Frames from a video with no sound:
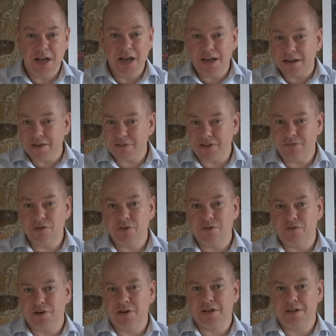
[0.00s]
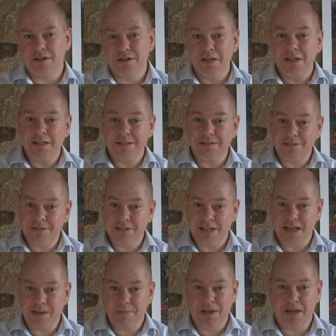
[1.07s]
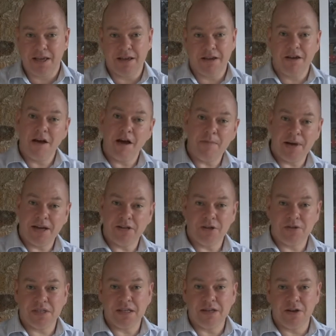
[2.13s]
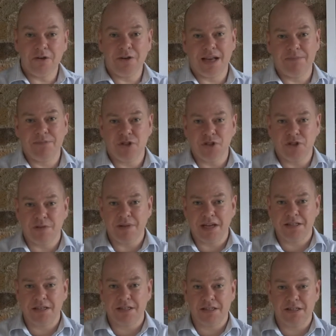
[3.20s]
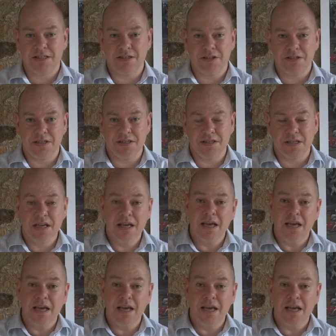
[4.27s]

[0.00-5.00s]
And I've given you a vital tip here about using local amateur dramatic societies.